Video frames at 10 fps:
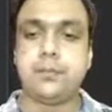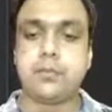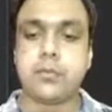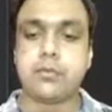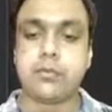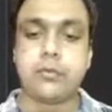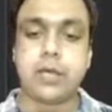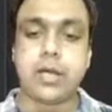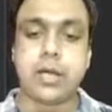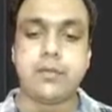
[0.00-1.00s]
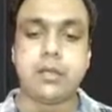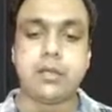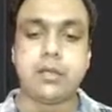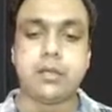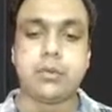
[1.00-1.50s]
So if you have
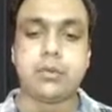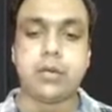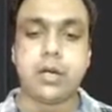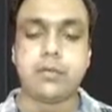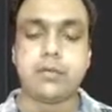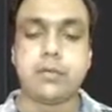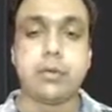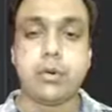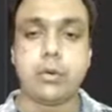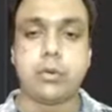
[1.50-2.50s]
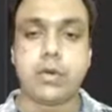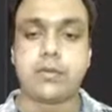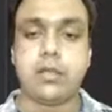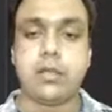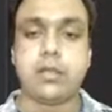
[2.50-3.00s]
anything to ask, if you want to
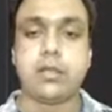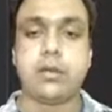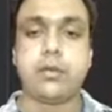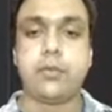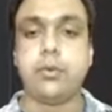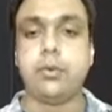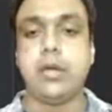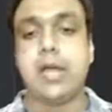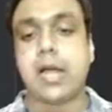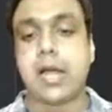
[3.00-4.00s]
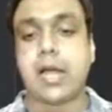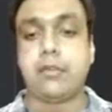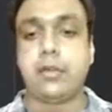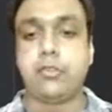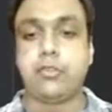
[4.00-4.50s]
ask anything, or if you have
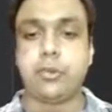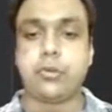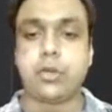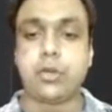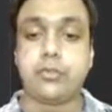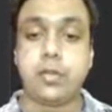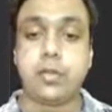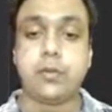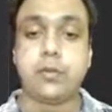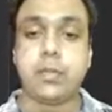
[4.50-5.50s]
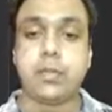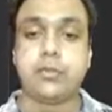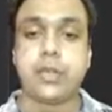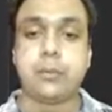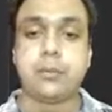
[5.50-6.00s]
any issues, you can share it with me in the
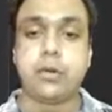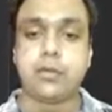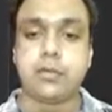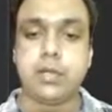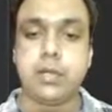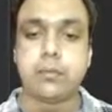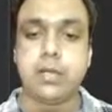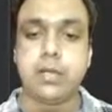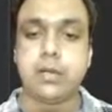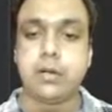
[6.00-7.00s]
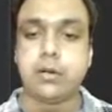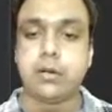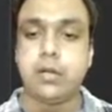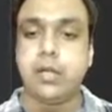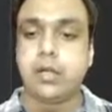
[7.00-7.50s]
chat box. Let me
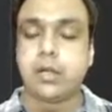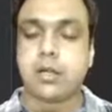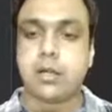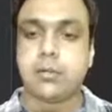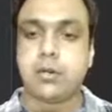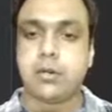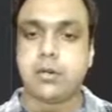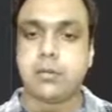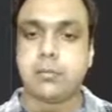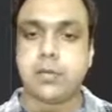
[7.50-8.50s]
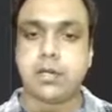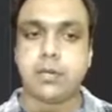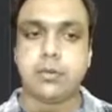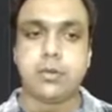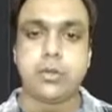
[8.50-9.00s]
now come on my
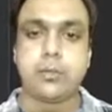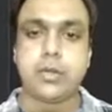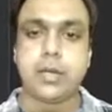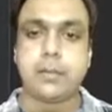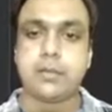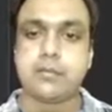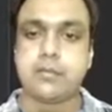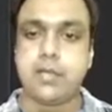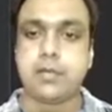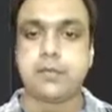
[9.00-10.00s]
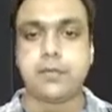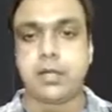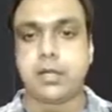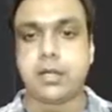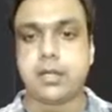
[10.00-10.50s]
YouTube app and see if I
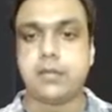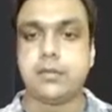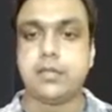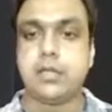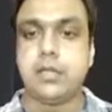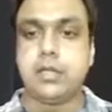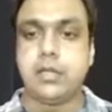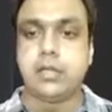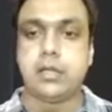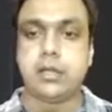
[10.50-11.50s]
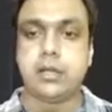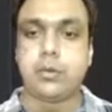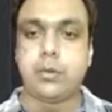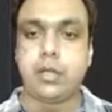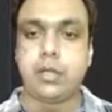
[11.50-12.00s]
have any
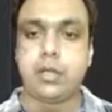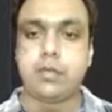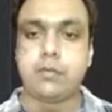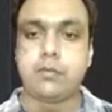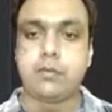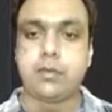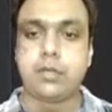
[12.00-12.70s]
queries over